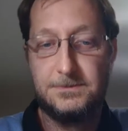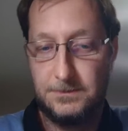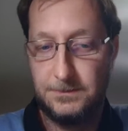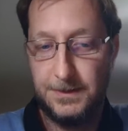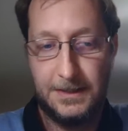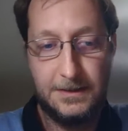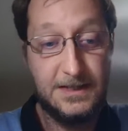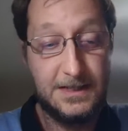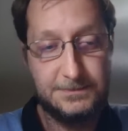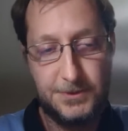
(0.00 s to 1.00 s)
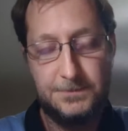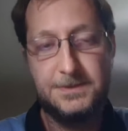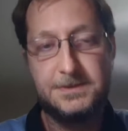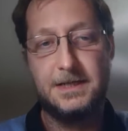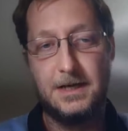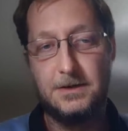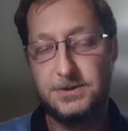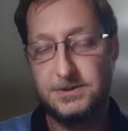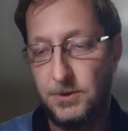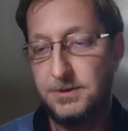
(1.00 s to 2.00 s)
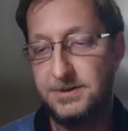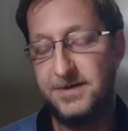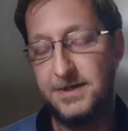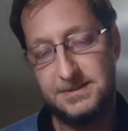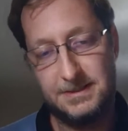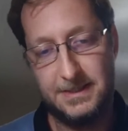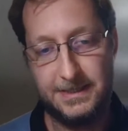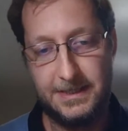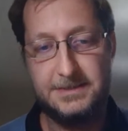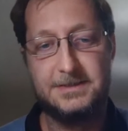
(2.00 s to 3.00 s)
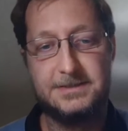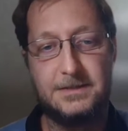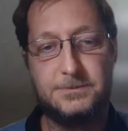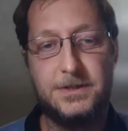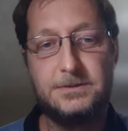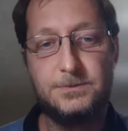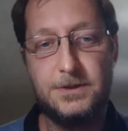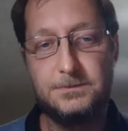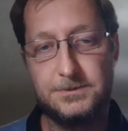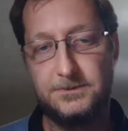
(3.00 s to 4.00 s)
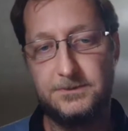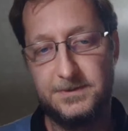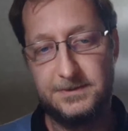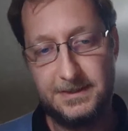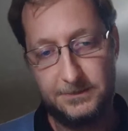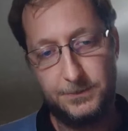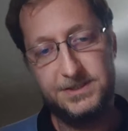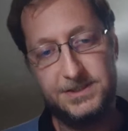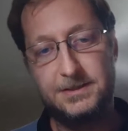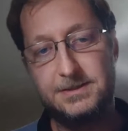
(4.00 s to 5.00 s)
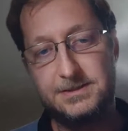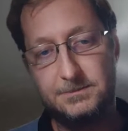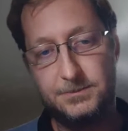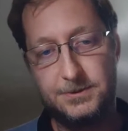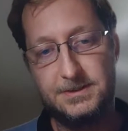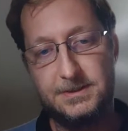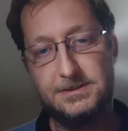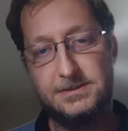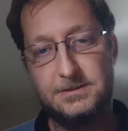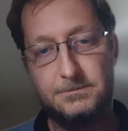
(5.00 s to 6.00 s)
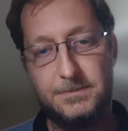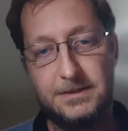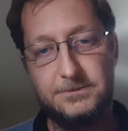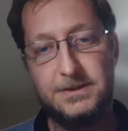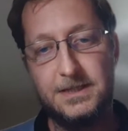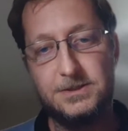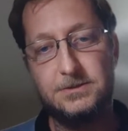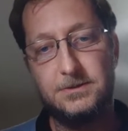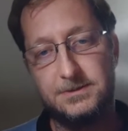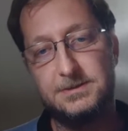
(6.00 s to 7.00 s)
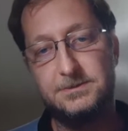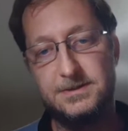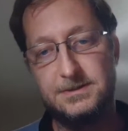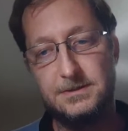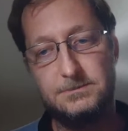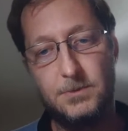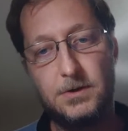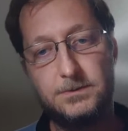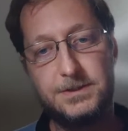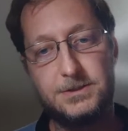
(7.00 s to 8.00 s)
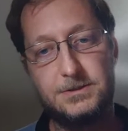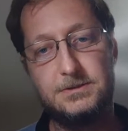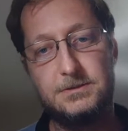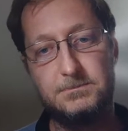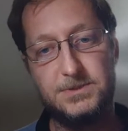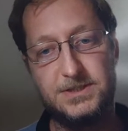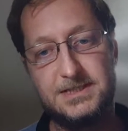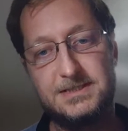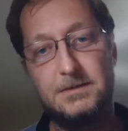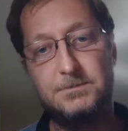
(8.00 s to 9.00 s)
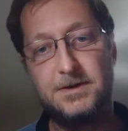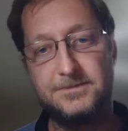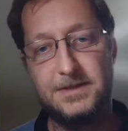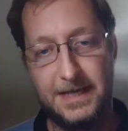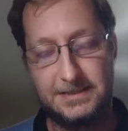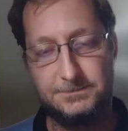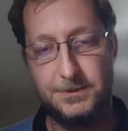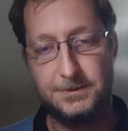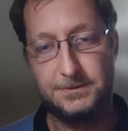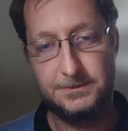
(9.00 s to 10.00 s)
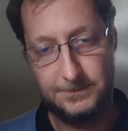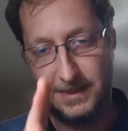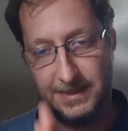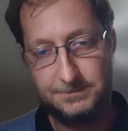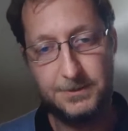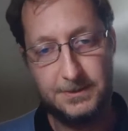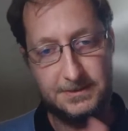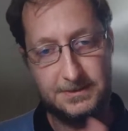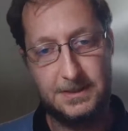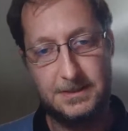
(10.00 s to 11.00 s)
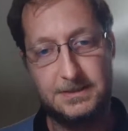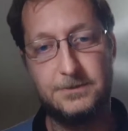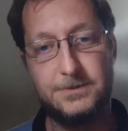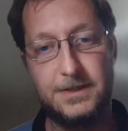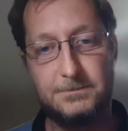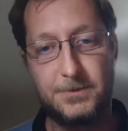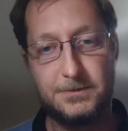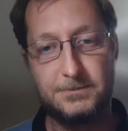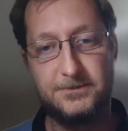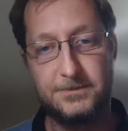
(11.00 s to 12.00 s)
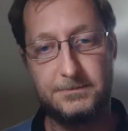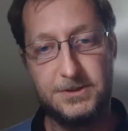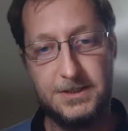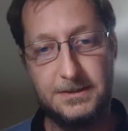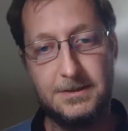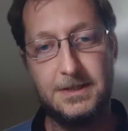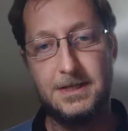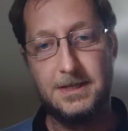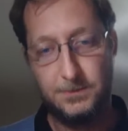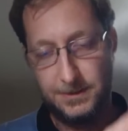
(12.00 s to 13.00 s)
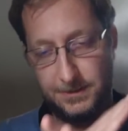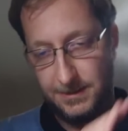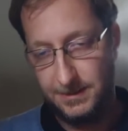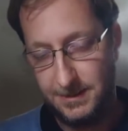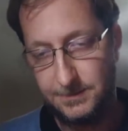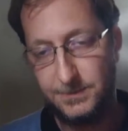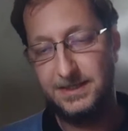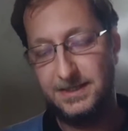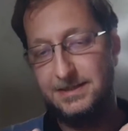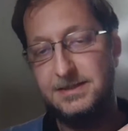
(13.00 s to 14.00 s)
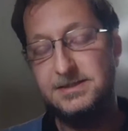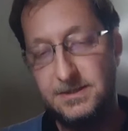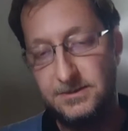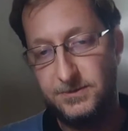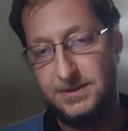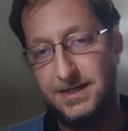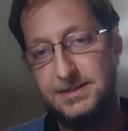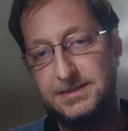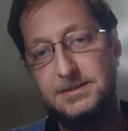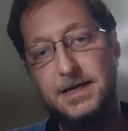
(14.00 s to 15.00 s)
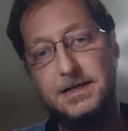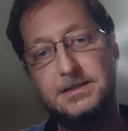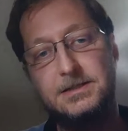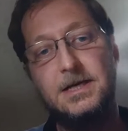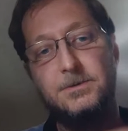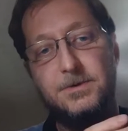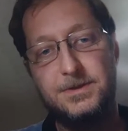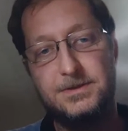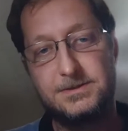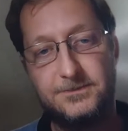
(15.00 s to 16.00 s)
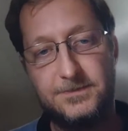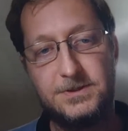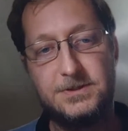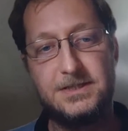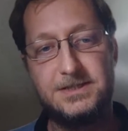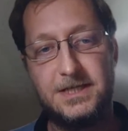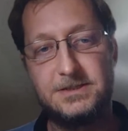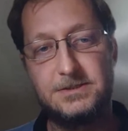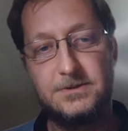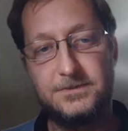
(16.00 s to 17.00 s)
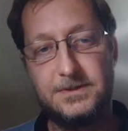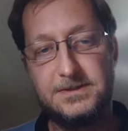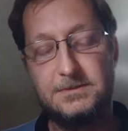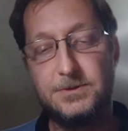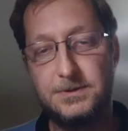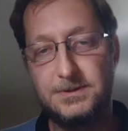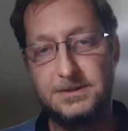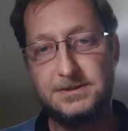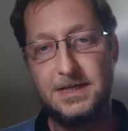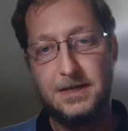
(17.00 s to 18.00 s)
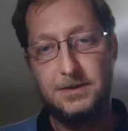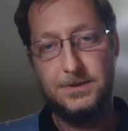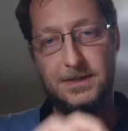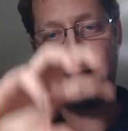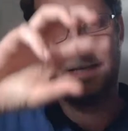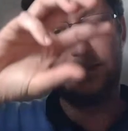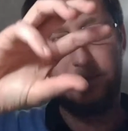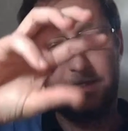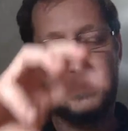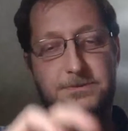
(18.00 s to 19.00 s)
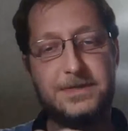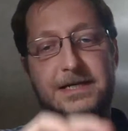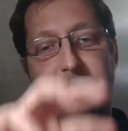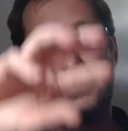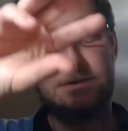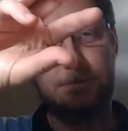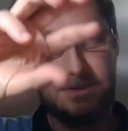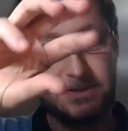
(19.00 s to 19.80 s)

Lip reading: So in the experiments and our smaller devices like ASTEX Upgrade, we observed that if we inject these impurities, the main radiation concentrates in a small region just above the X point. So the X point is down at the bottom of the machine, where we get these divertor legs. And with sufficient injection of these impurities, we can create a radiator